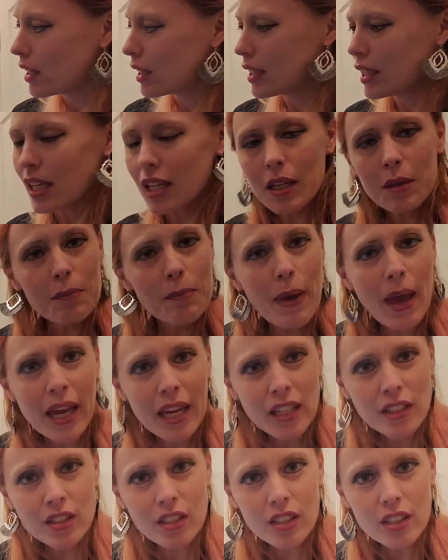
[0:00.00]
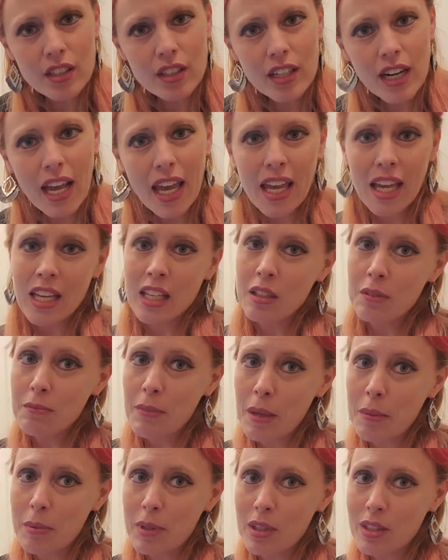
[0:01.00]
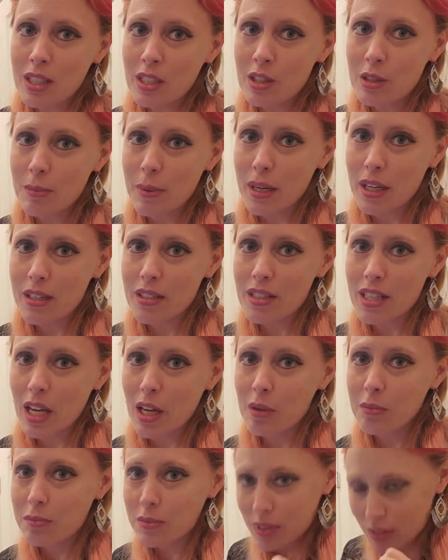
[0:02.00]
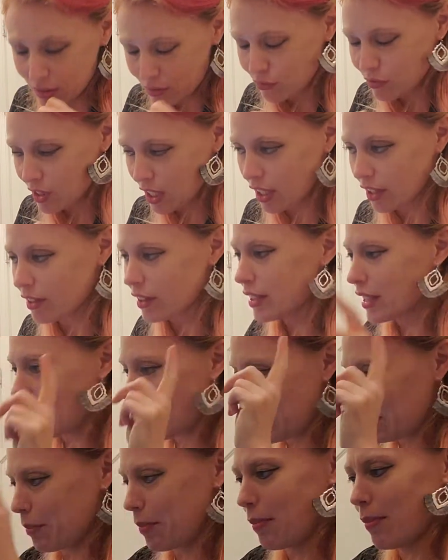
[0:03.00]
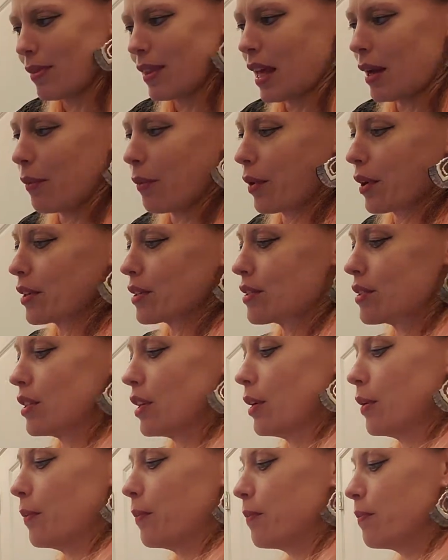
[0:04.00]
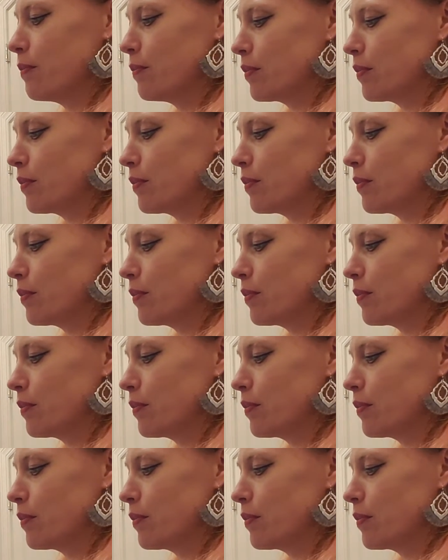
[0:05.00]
kid painter and maybe you need your parents to help tear the tape, that works too.